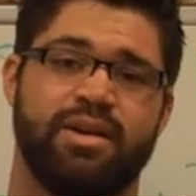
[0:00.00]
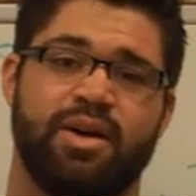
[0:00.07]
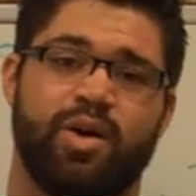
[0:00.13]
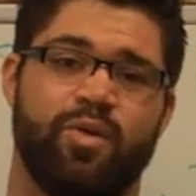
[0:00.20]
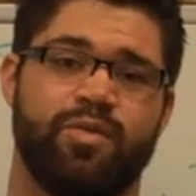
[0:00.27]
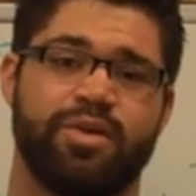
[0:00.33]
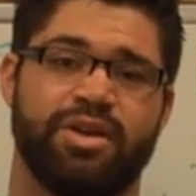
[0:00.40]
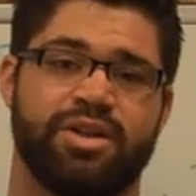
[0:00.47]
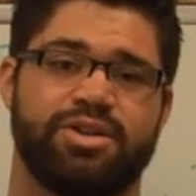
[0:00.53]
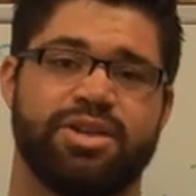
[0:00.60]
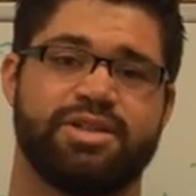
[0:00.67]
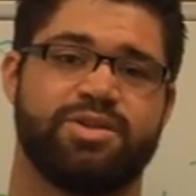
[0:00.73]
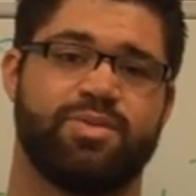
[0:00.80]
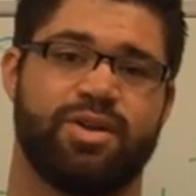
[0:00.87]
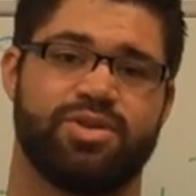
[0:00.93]
Hopefully you get a
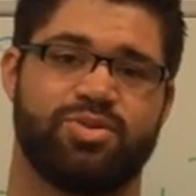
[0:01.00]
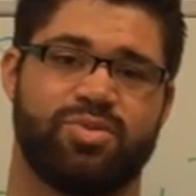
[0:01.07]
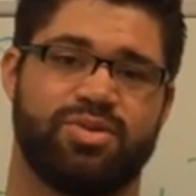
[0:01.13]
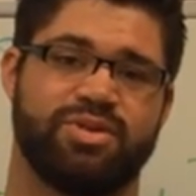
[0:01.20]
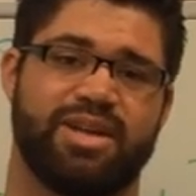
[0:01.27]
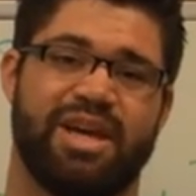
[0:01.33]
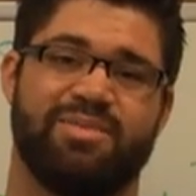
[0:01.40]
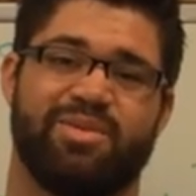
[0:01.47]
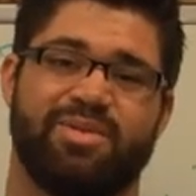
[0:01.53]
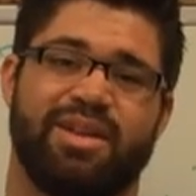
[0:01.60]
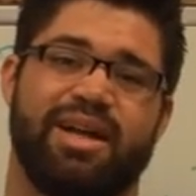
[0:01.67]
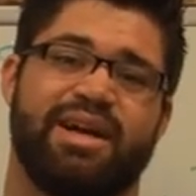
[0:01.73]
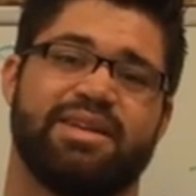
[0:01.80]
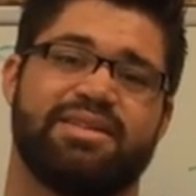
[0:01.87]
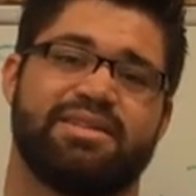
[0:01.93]
chance to watch the Rose game and
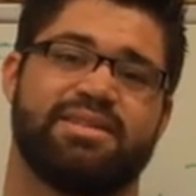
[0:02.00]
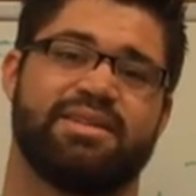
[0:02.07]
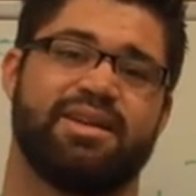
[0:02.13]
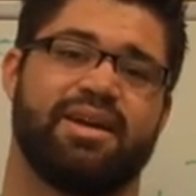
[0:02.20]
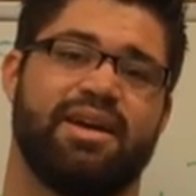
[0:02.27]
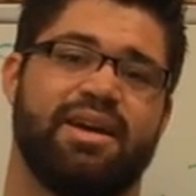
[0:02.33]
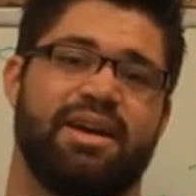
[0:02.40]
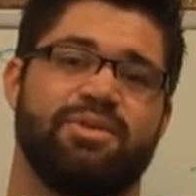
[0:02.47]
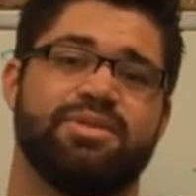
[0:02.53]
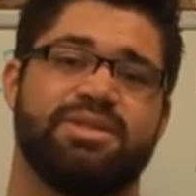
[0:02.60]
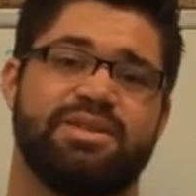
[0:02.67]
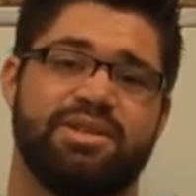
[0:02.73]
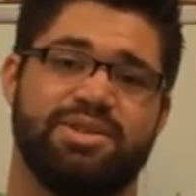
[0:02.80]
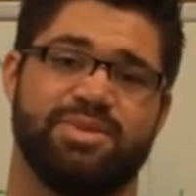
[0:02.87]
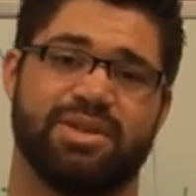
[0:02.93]
relax. And I will
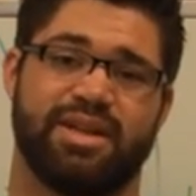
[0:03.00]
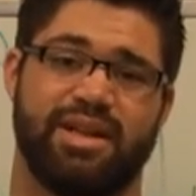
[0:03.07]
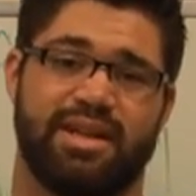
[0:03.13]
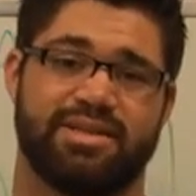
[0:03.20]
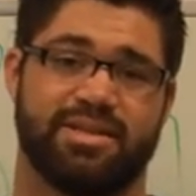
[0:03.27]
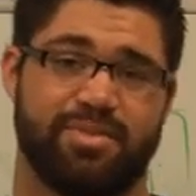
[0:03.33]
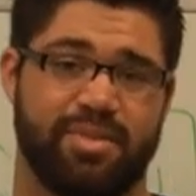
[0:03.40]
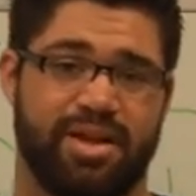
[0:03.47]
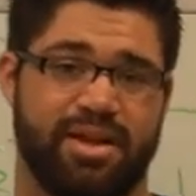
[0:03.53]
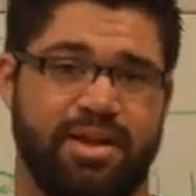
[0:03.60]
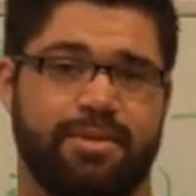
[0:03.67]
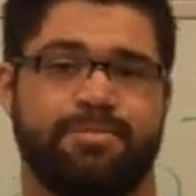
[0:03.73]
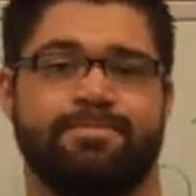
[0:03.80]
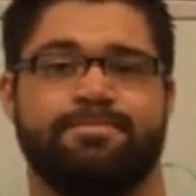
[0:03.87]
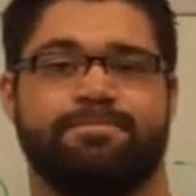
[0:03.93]
see you in class on Monday.